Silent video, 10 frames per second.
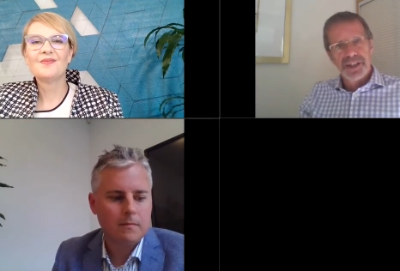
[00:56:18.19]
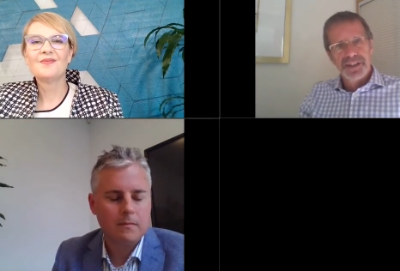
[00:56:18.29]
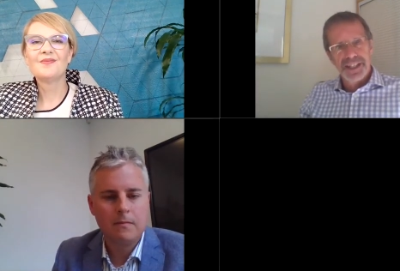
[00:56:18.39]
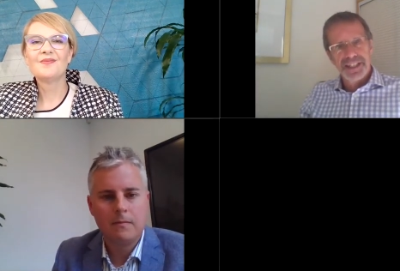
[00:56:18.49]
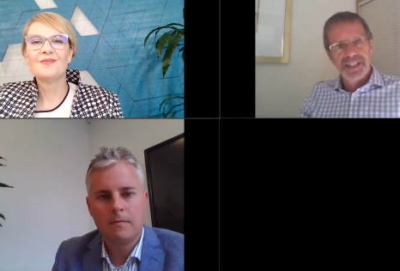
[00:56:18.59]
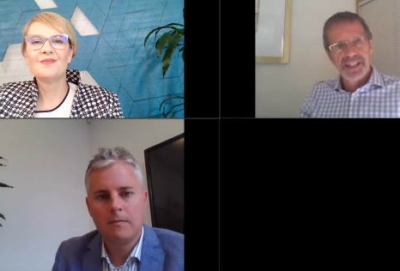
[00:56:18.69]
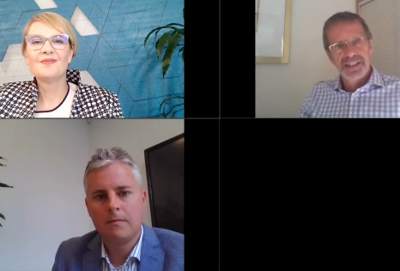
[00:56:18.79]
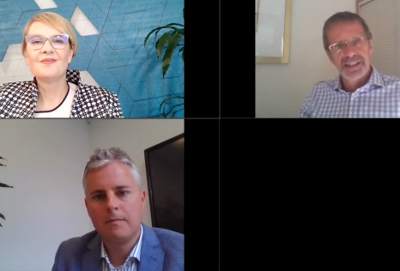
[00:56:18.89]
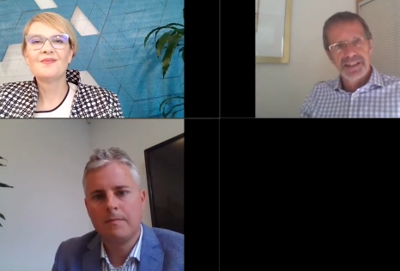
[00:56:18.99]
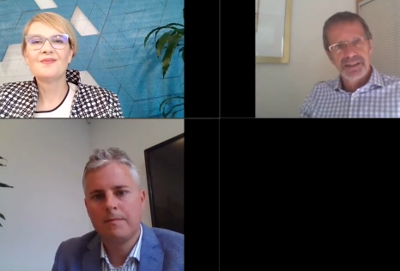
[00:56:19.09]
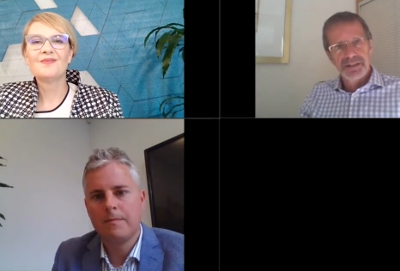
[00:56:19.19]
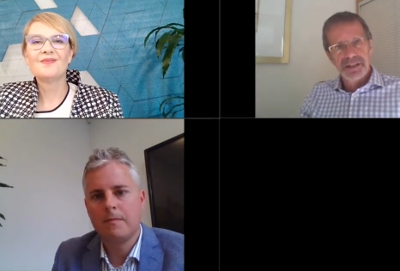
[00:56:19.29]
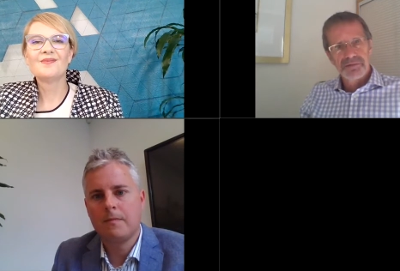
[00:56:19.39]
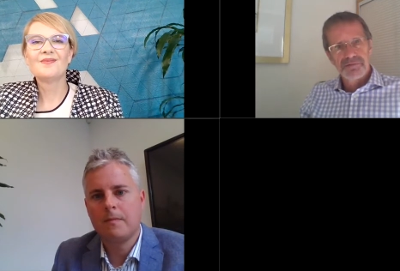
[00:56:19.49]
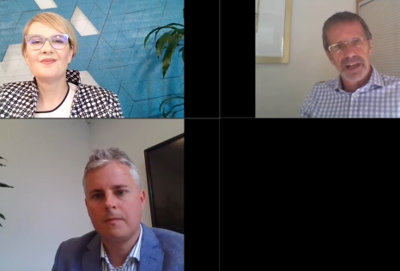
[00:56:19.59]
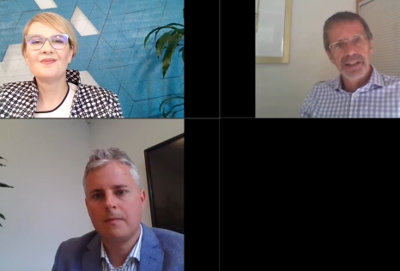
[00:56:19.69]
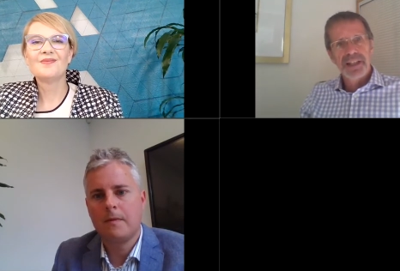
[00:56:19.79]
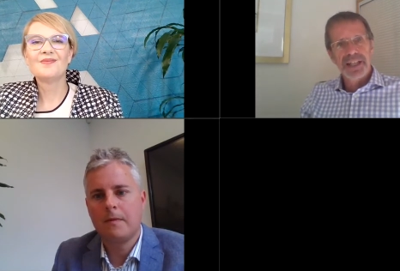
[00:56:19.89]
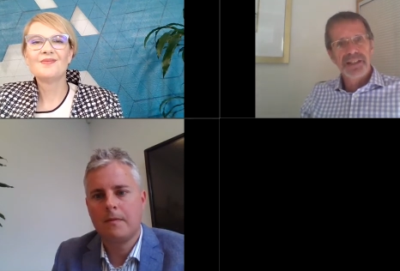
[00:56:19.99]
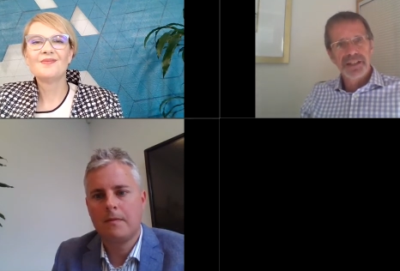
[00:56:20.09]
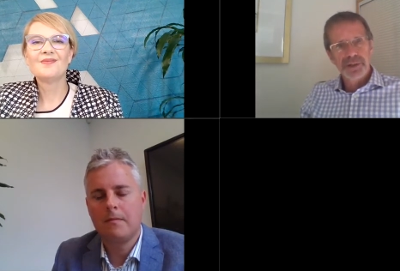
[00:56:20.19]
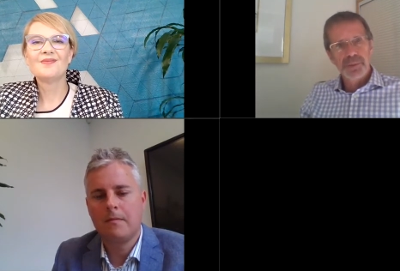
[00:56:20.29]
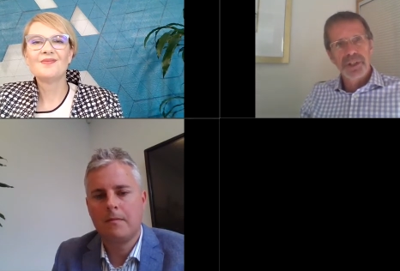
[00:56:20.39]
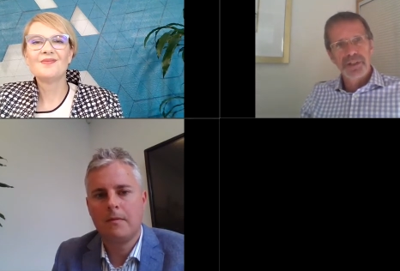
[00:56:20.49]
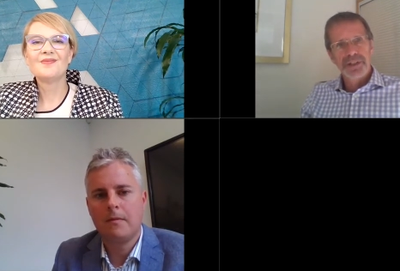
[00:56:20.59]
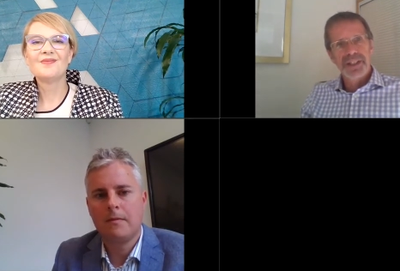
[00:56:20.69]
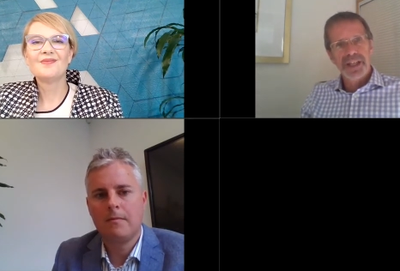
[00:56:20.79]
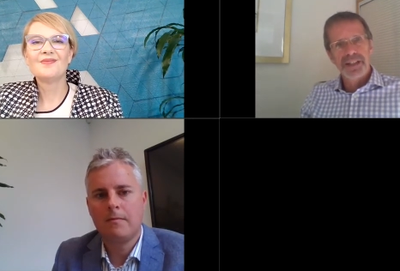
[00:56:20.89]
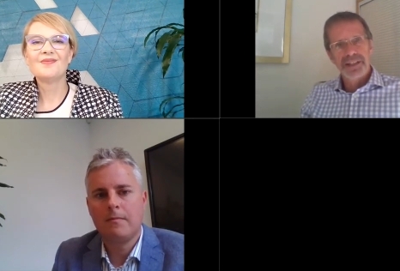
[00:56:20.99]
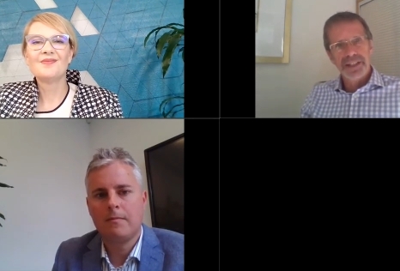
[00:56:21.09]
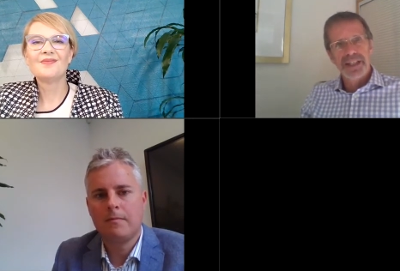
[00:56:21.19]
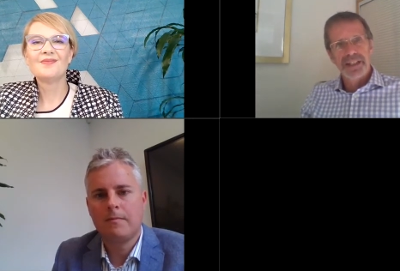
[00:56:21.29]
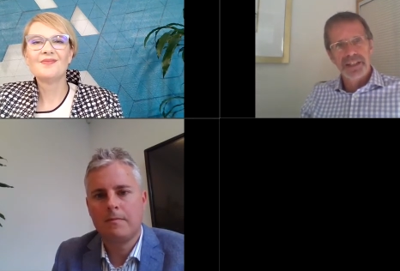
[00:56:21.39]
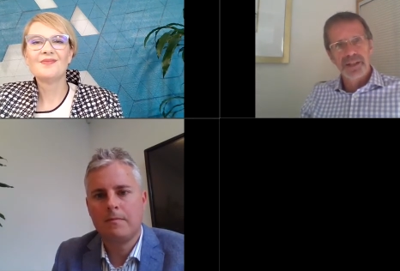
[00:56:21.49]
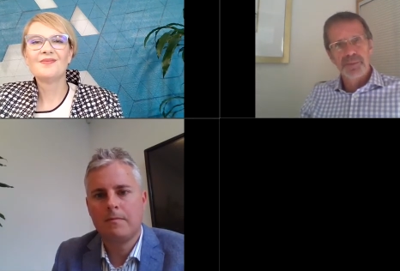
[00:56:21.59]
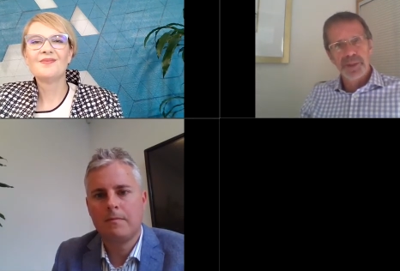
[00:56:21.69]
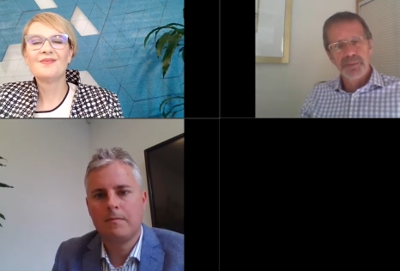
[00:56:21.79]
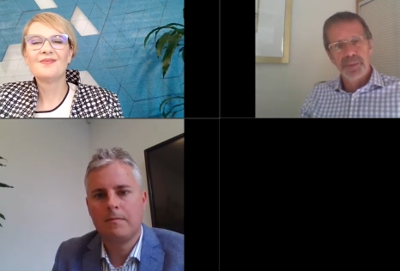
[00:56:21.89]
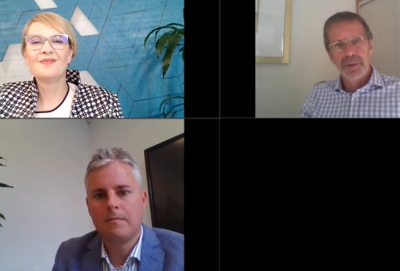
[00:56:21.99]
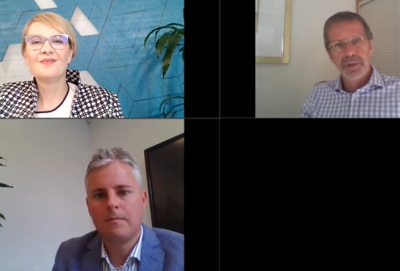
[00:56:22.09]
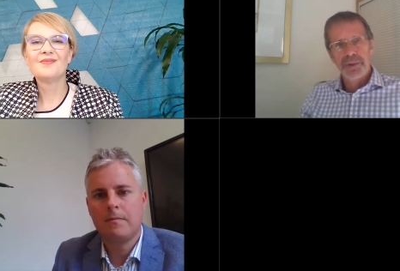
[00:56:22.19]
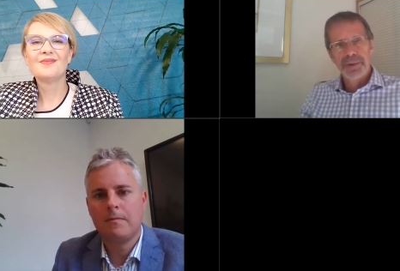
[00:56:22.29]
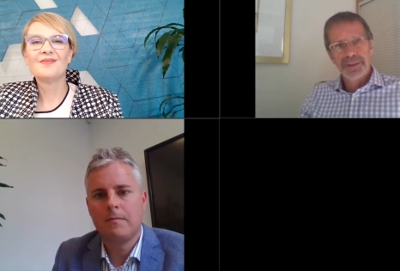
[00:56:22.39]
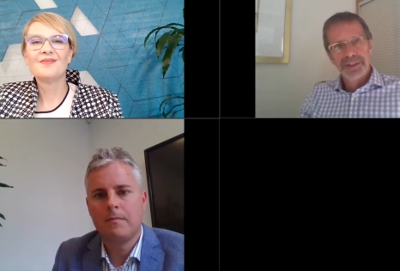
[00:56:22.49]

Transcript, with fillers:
Speaker 1: I think and um, regulators will start to get a little bit more.